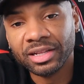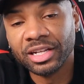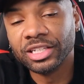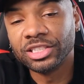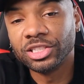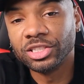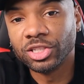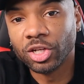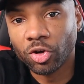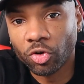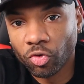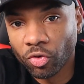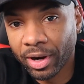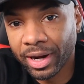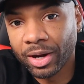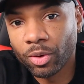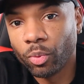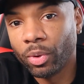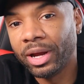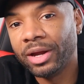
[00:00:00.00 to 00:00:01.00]
This is a
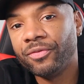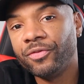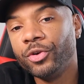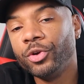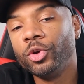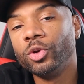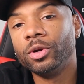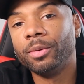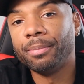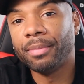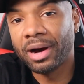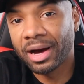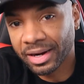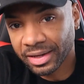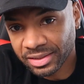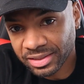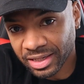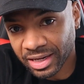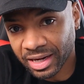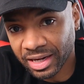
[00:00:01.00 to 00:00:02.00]
great way for you to
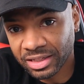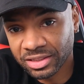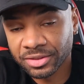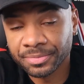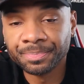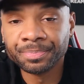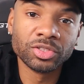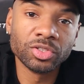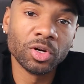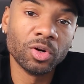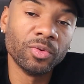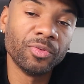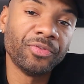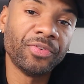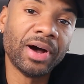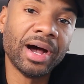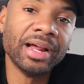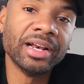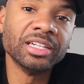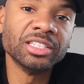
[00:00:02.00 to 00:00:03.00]
monetize. So
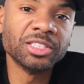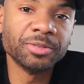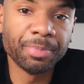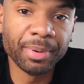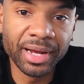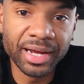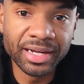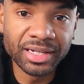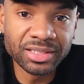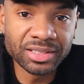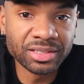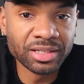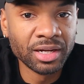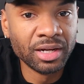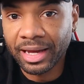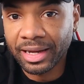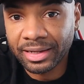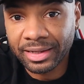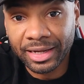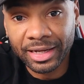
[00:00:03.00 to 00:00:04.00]
find a space
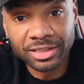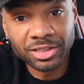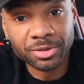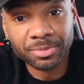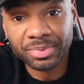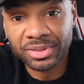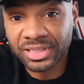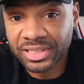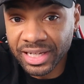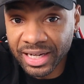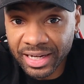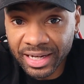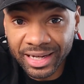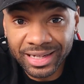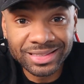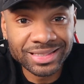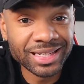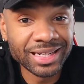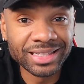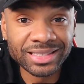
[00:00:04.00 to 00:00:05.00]
and get some
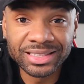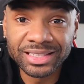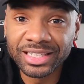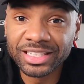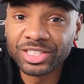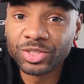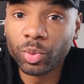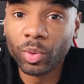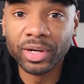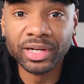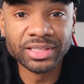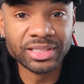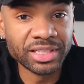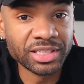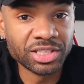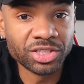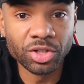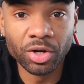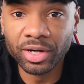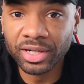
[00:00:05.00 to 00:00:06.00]
seating, 10 seats, 20
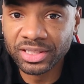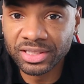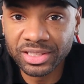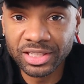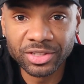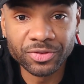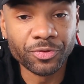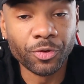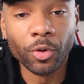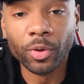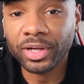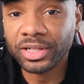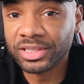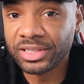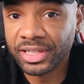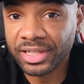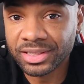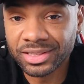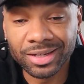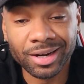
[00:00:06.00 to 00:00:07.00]
seats, 30 seats, 40
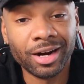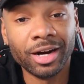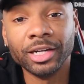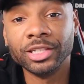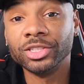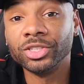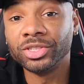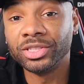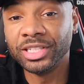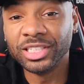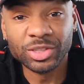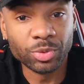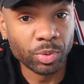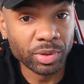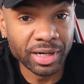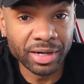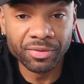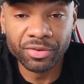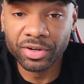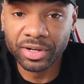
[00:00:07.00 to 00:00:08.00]
seats, 100 seats,
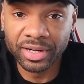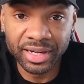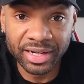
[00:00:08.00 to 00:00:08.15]
whatever it